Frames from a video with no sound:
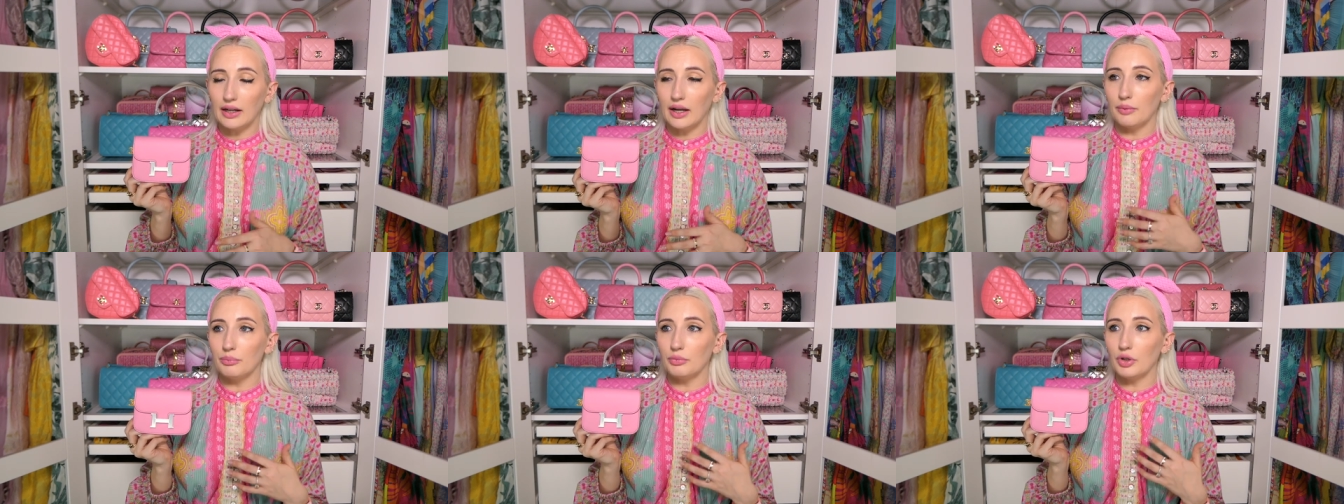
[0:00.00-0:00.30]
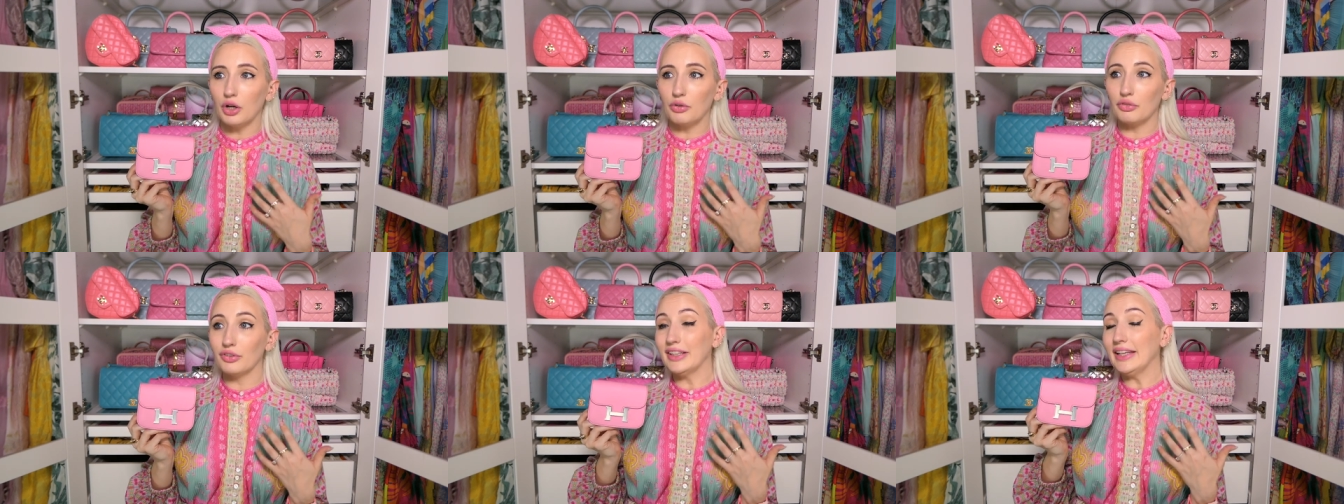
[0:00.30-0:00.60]
I'm
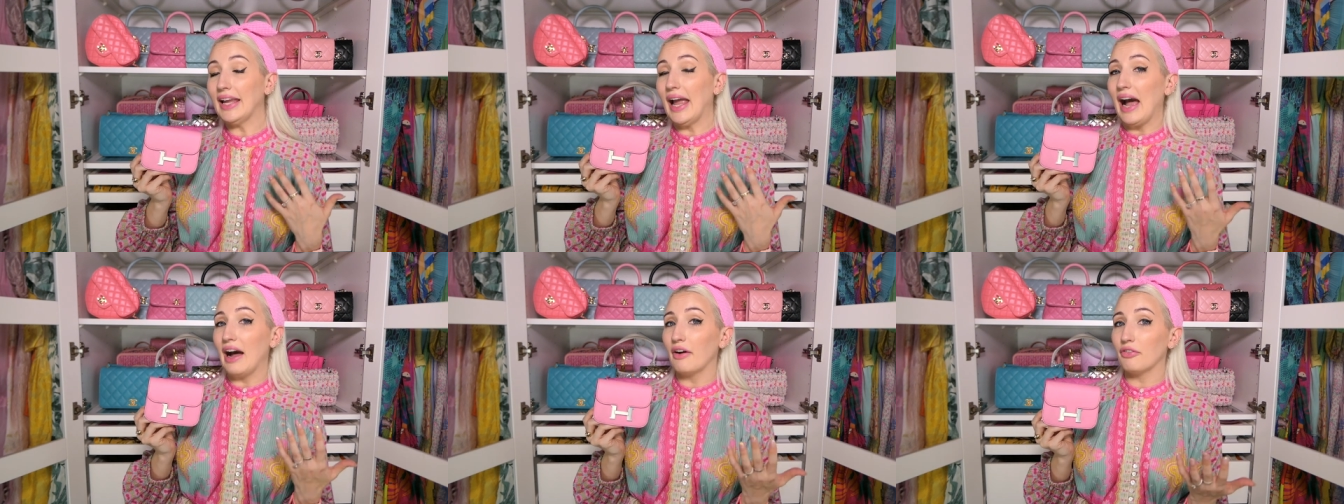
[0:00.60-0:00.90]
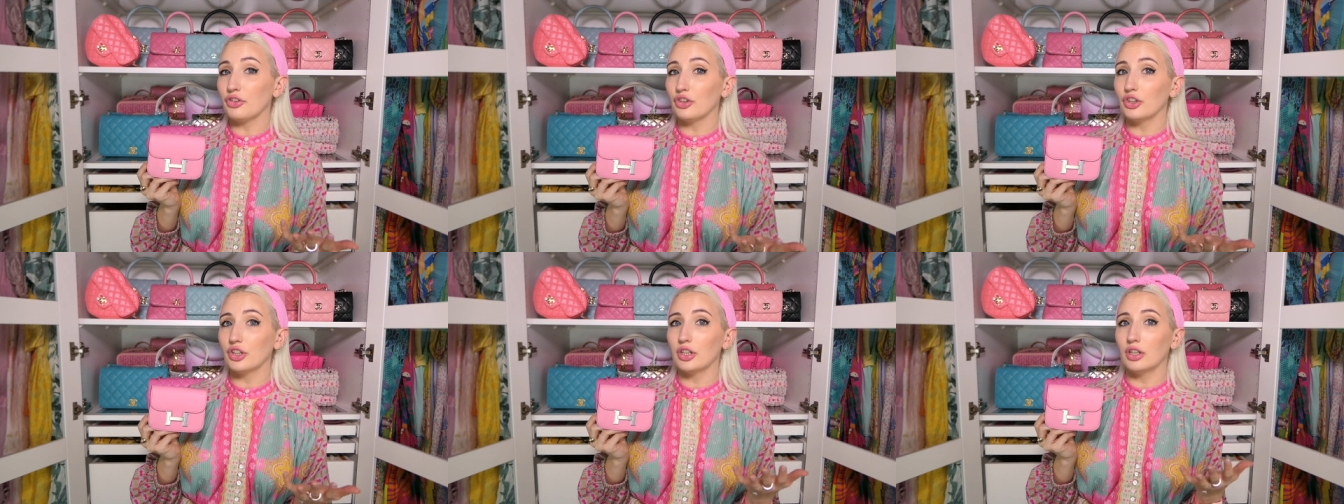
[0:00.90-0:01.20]
not really
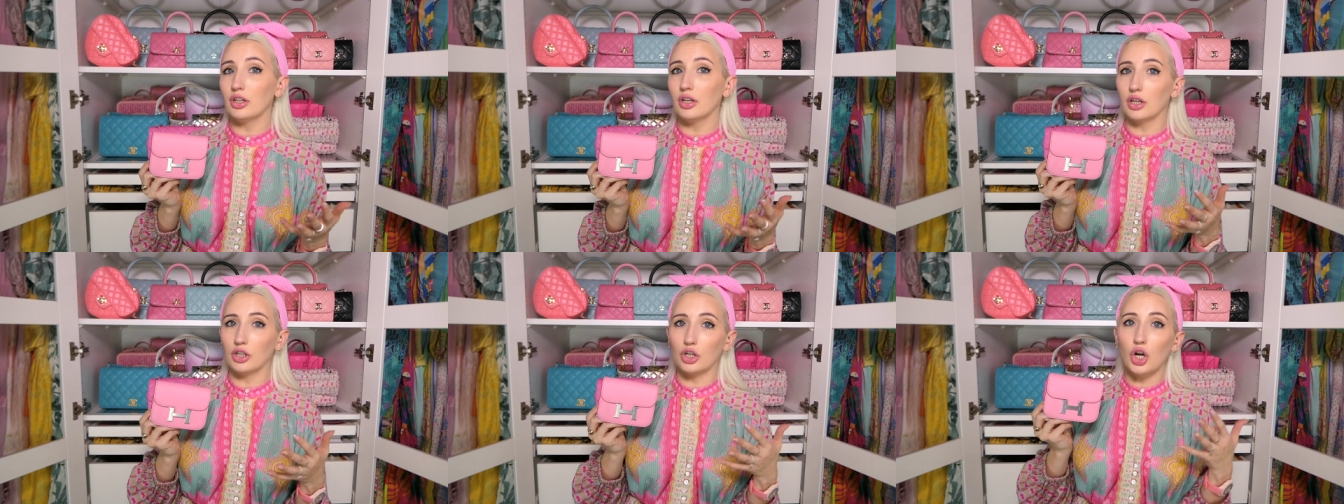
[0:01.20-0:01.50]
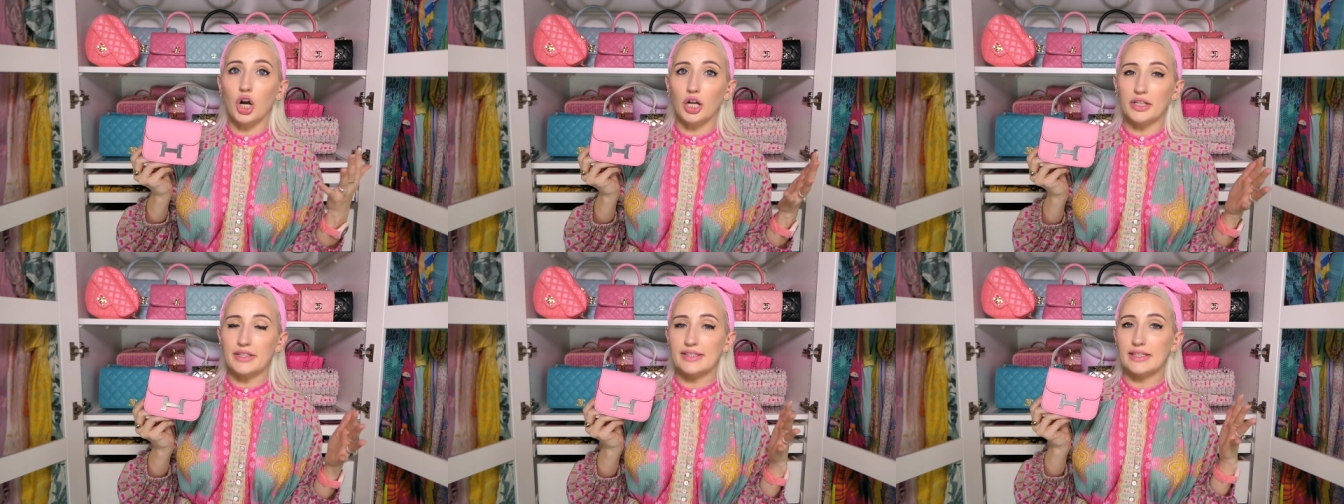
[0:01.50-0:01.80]
after a
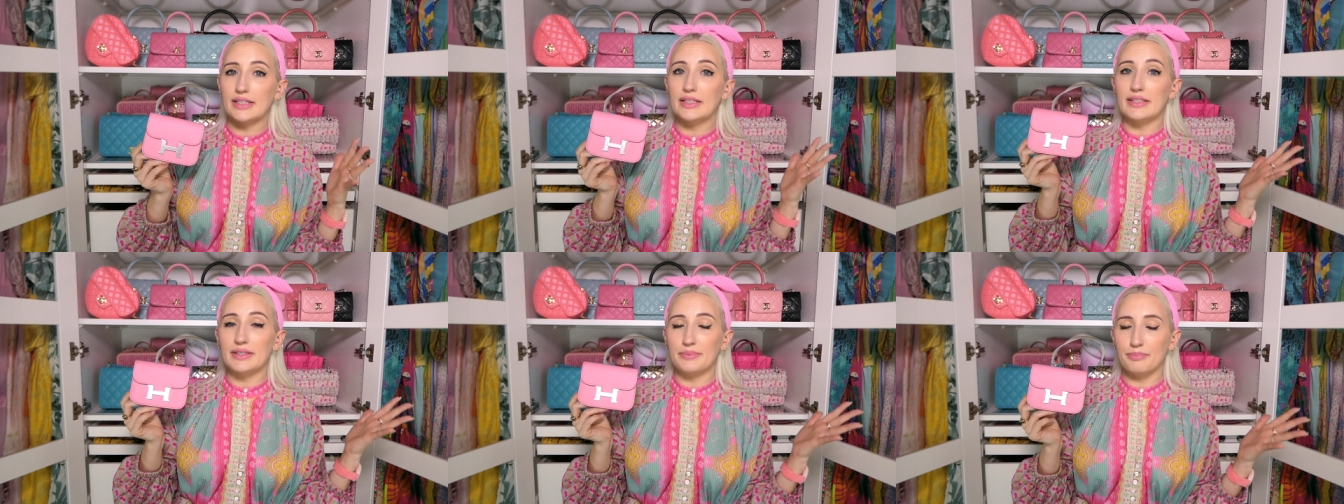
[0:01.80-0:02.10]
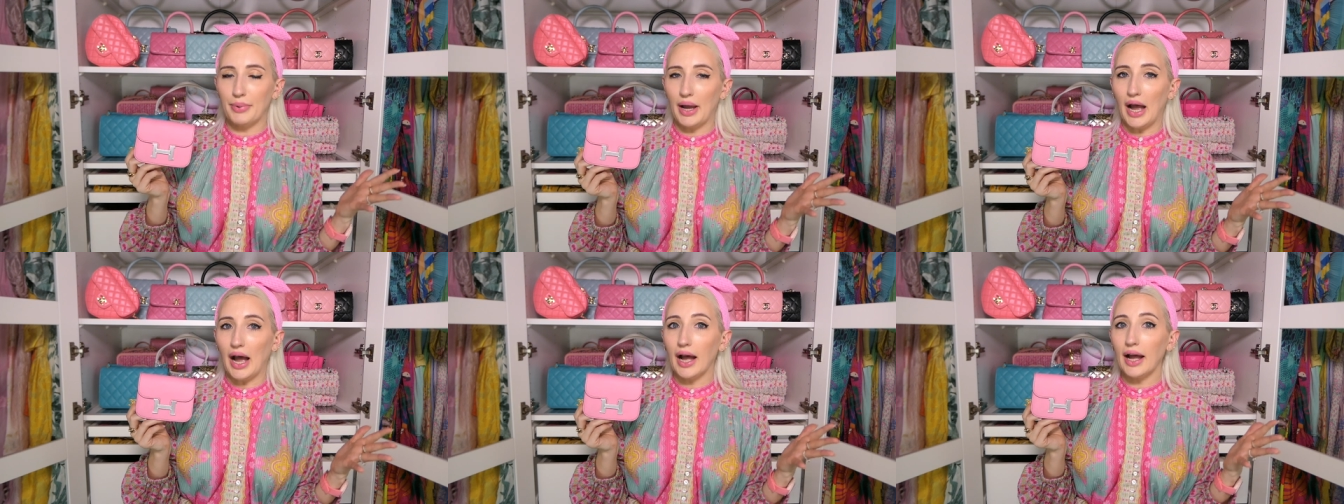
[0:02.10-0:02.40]
Constance
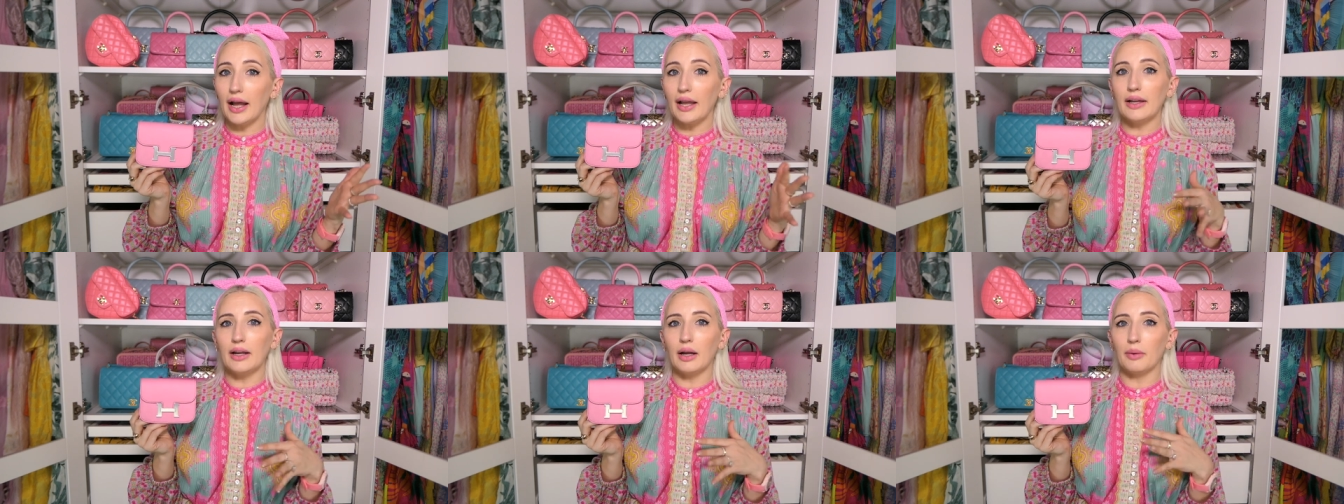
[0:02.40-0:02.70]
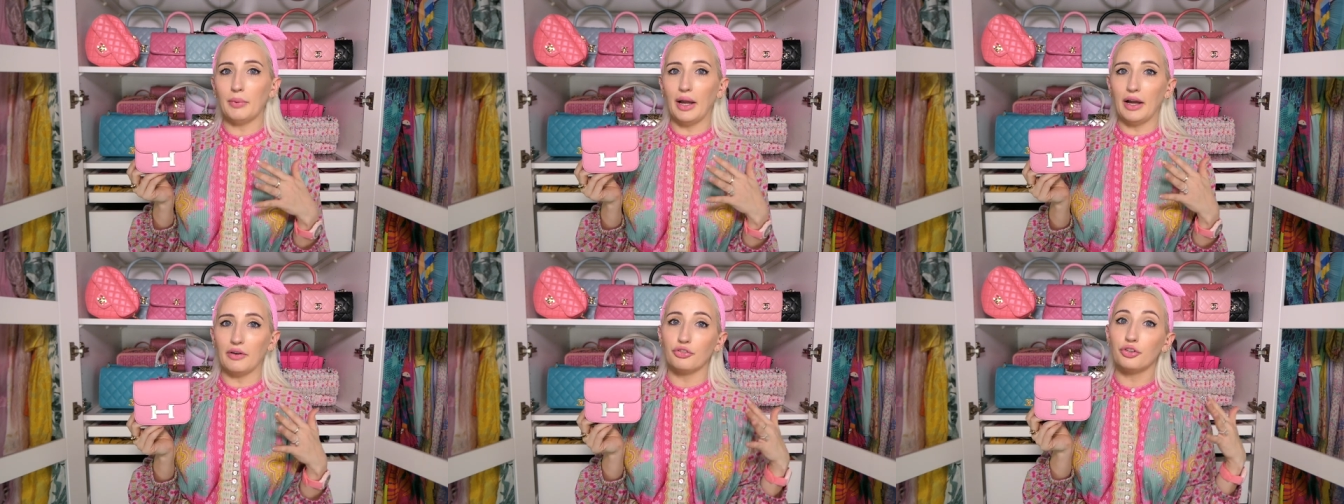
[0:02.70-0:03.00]
bag,
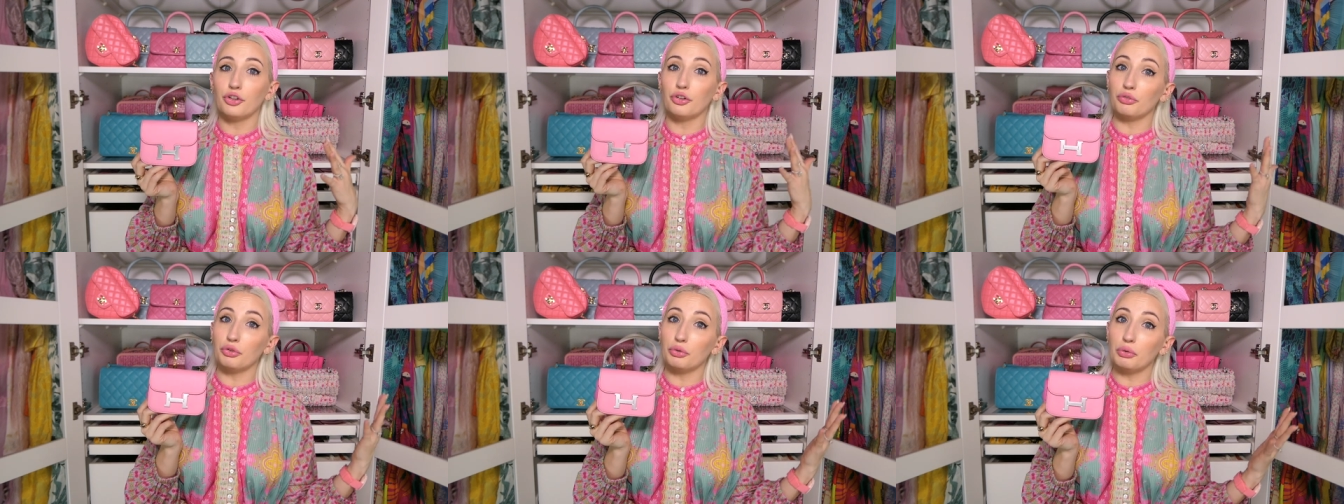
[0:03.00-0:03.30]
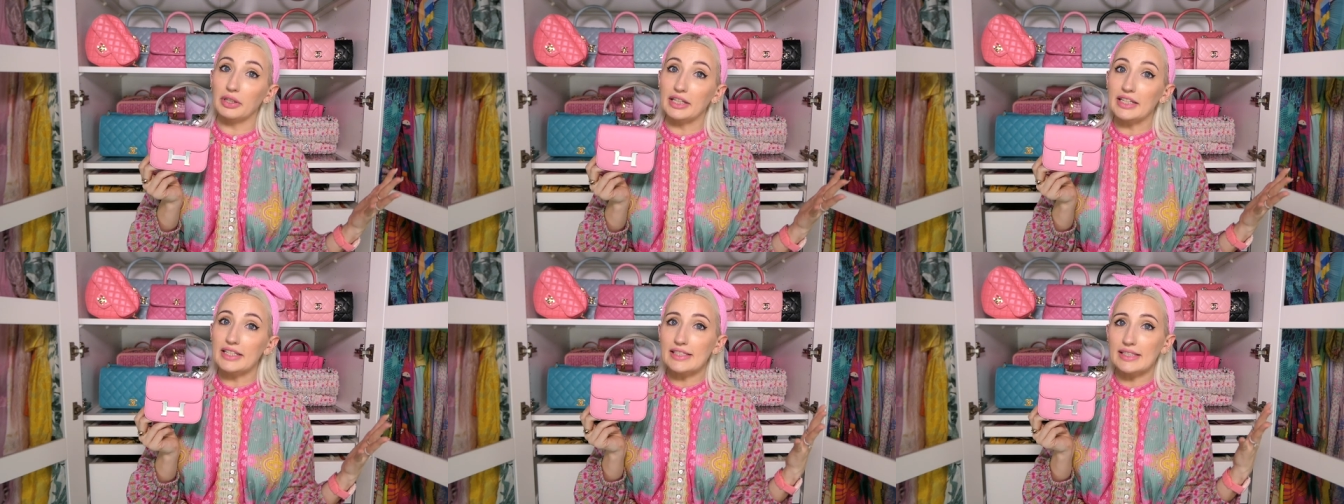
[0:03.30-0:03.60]
I'm after a
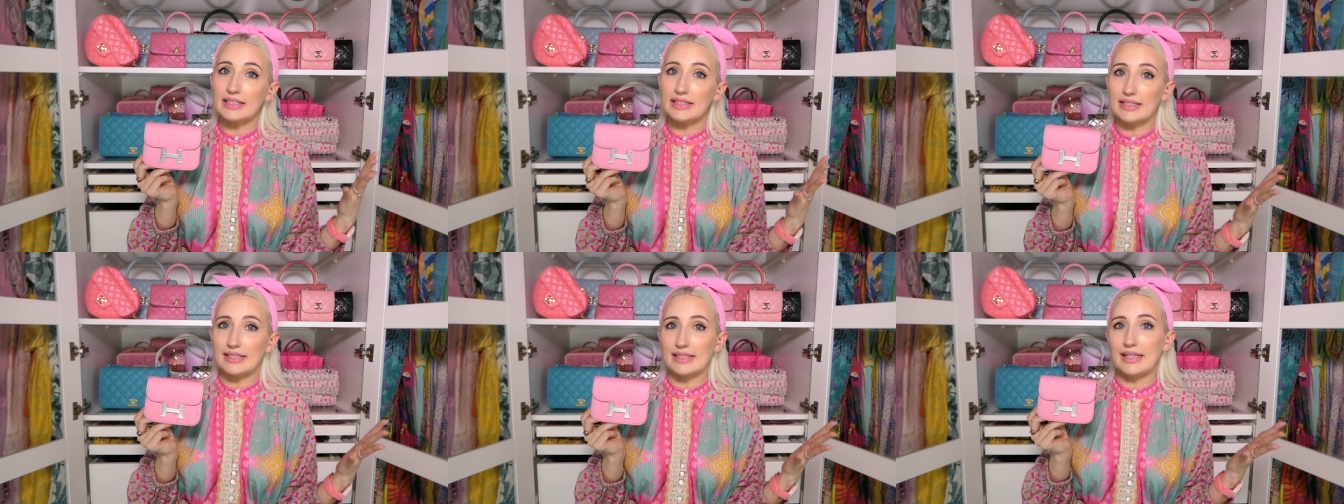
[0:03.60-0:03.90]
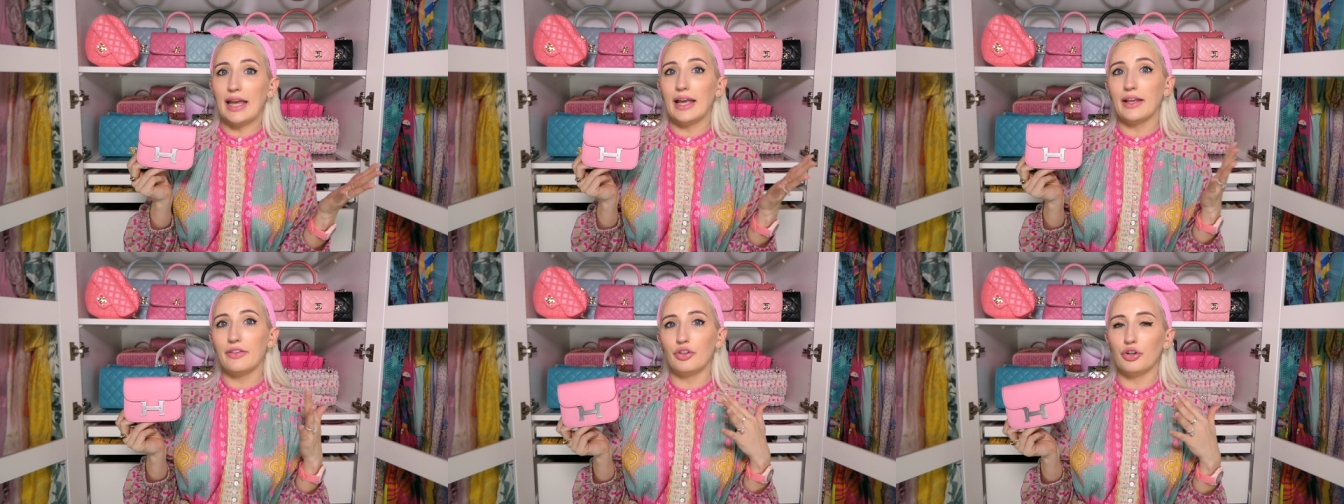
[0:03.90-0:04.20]
Roulis instead.